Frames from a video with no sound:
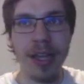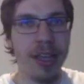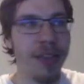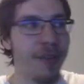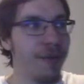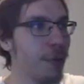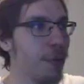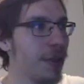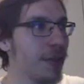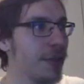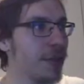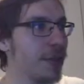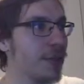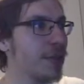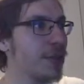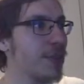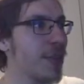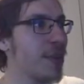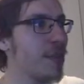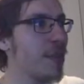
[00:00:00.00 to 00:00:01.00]
if I want to
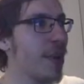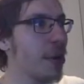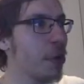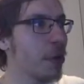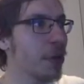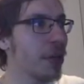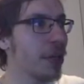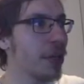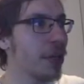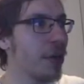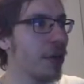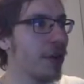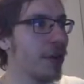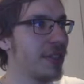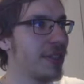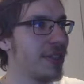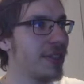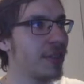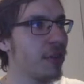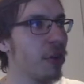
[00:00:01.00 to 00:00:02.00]
use my malloc
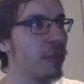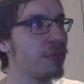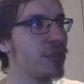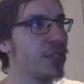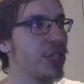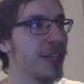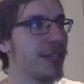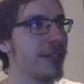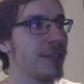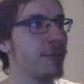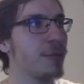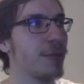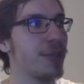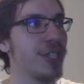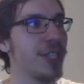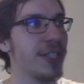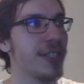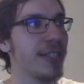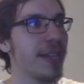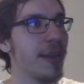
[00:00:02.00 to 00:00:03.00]
on this object,
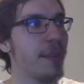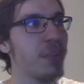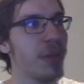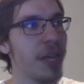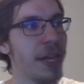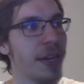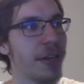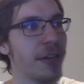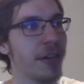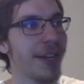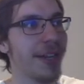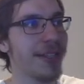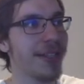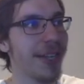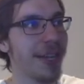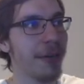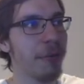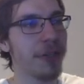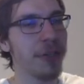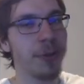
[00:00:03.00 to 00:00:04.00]
which is a player, and
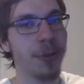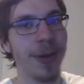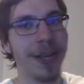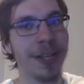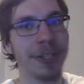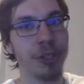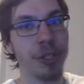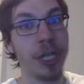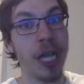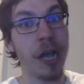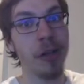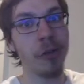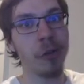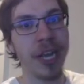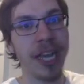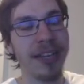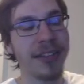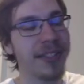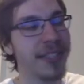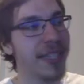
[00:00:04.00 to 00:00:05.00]
I want to actually
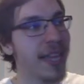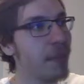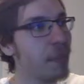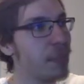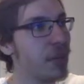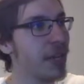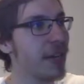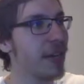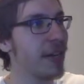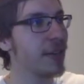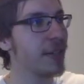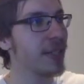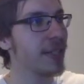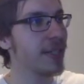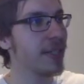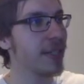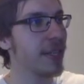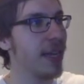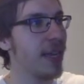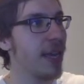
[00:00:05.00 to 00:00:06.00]
allocate 10
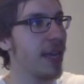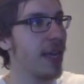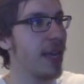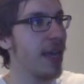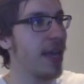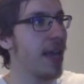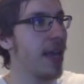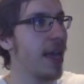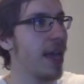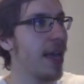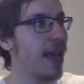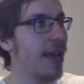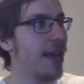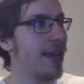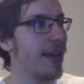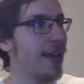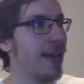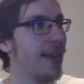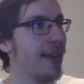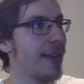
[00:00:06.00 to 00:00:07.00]
players,
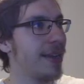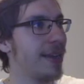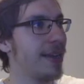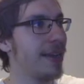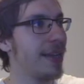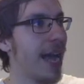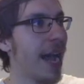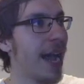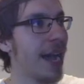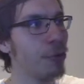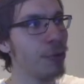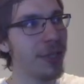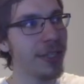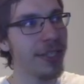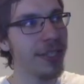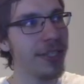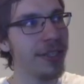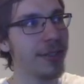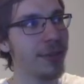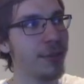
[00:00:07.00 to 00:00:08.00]
uh, I will
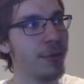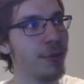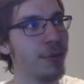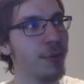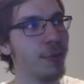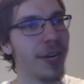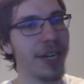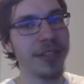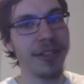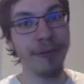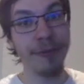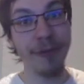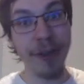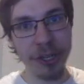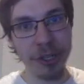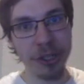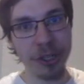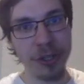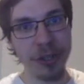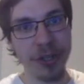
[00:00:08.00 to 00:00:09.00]
need to write a
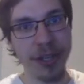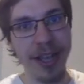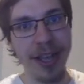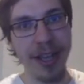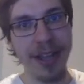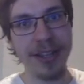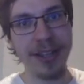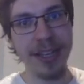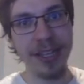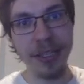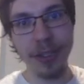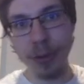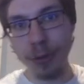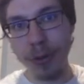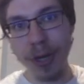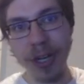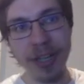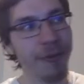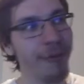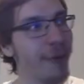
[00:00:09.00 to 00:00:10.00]
function. And I need to
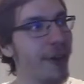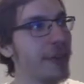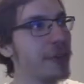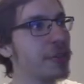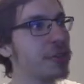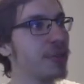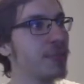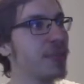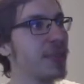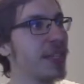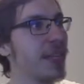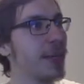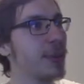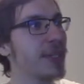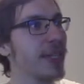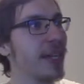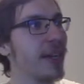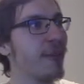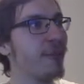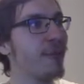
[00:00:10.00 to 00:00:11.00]
write a function
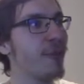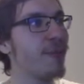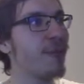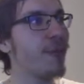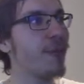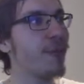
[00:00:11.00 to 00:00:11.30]
because I have a